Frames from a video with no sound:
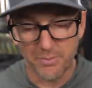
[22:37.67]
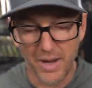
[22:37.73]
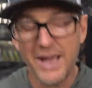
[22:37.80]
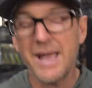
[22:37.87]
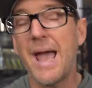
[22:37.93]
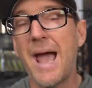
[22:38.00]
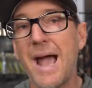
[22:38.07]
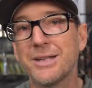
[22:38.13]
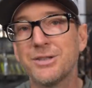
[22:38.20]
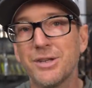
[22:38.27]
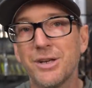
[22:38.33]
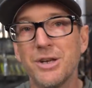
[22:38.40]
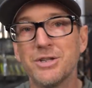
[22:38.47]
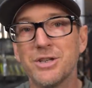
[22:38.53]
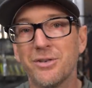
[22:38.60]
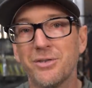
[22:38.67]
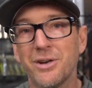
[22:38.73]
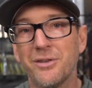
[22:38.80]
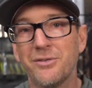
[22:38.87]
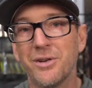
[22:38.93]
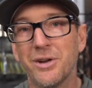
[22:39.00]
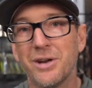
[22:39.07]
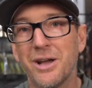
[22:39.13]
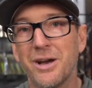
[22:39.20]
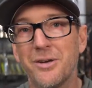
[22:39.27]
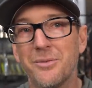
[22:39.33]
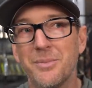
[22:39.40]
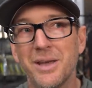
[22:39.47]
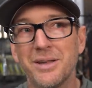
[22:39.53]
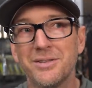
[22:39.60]
by accident Jeff and I figured
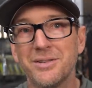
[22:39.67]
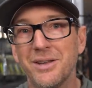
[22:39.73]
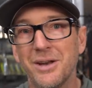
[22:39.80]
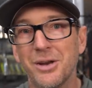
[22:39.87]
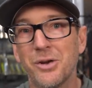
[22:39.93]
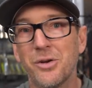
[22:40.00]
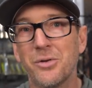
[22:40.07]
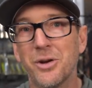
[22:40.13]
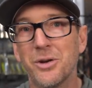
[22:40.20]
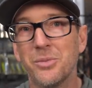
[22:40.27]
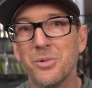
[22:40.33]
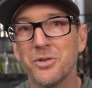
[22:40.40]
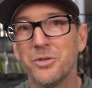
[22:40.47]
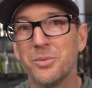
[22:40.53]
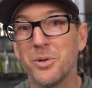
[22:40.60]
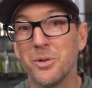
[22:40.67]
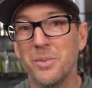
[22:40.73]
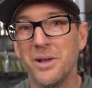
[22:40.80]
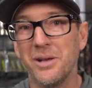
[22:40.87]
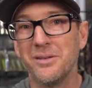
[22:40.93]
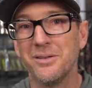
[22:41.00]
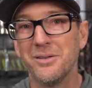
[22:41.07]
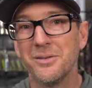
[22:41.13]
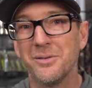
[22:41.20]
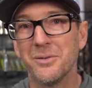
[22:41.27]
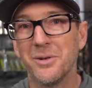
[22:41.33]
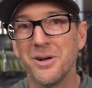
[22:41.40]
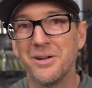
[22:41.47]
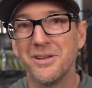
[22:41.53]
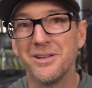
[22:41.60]
out makes an incredible spinnerbait. Oh, it's
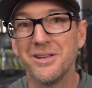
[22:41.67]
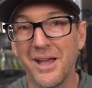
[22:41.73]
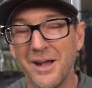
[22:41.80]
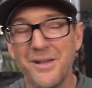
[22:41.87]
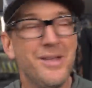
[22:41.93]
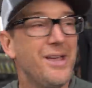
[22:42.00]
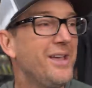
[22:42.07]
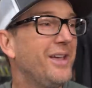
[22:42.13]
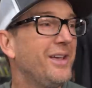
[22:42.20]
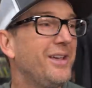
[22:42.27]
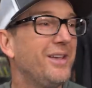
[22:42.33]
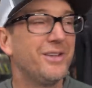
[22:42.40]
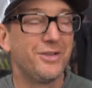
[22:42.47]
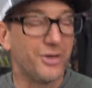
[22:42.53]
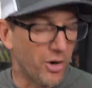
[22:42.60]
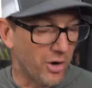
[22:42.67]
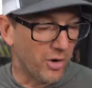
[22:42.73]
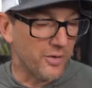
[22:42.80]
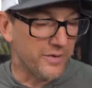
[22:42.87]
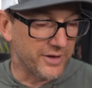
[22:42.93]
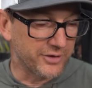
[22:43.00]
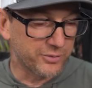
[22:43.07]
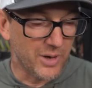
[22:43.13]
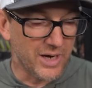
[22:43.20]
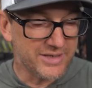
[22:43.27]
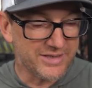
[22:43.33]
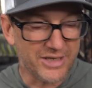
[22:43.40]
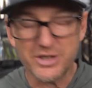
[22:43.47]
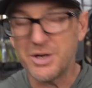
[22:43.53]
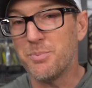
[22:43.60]
fire. Rod. Yeah. Oh, I love that rod. So this rod
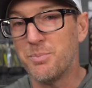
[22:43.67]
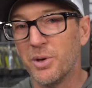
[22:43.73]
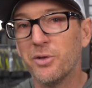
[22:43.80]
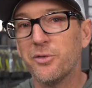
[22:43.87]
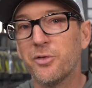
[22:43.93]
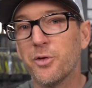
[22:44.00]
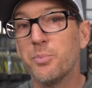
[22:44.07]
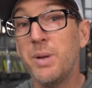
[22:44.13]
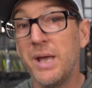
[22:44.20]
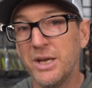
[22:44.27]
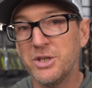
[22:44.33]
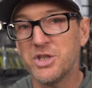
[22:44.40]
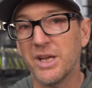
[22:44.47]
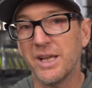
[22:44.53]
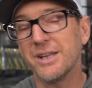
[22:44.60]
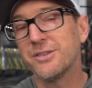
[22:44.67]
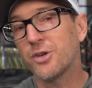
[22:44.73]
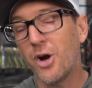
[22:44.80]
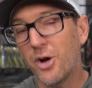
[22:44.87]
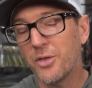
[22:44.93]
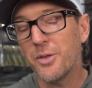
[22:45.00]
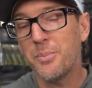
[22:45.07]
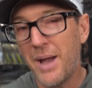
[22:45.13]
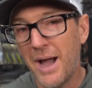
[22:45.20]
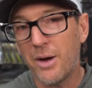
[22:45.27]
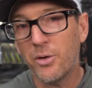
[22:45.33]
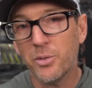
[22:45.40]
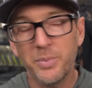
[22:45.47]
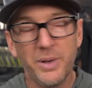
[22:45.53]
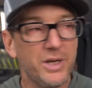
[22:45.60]
is actually built for pitching. It's called the
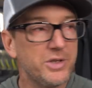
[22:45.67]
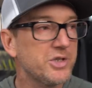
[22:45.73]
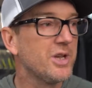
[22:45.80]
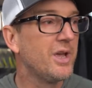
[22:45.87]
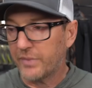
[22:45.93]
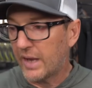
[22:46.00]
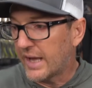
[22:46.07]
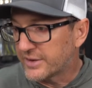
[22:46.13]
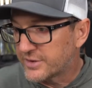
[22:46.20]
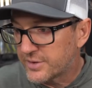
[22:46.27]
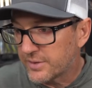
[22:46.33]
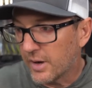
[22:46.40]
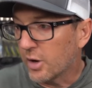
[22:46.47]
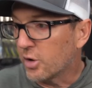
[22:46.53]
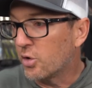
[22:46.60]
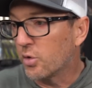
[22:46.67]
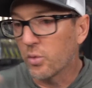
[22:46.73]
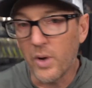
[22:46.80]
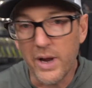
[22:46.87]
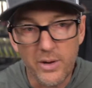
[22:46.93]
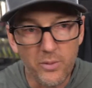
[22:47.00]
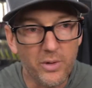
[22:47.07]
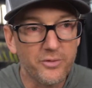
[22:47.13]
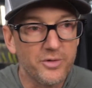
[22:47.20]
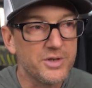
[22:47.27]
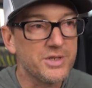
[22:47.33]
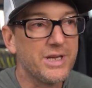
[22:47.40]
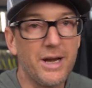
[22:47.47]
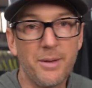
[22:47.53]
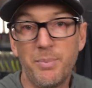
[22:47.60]
Power Pitch. It's a great one for
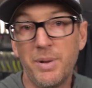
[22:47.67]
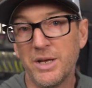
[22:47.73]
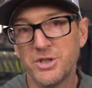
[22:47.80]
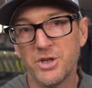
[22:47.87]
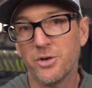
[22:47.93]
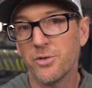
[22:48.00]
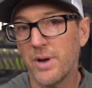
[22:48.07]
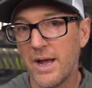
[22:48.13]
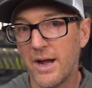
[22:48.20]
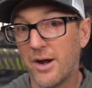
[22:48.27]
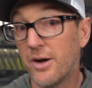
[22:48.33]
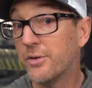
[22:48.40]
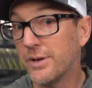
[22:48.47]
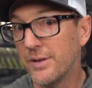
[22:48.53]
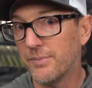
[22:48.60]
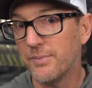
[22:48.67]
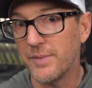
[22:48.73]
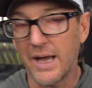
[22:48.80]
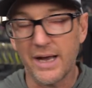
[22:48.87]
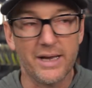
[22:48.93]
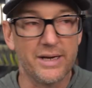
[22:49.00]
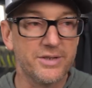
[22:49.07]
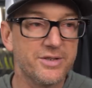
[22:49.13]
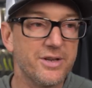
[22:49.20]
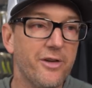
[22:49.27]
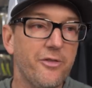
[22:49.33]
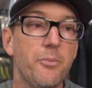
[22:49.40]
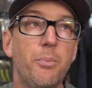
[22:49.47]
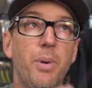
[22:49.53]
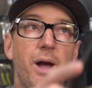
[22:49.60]
just kind of pitching around and that kind of
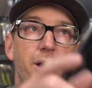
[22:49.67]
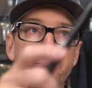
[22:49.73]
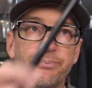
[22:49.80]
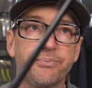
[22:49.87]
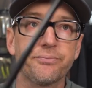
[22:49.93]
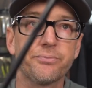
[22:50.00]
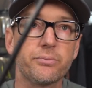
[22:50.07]
stuff, but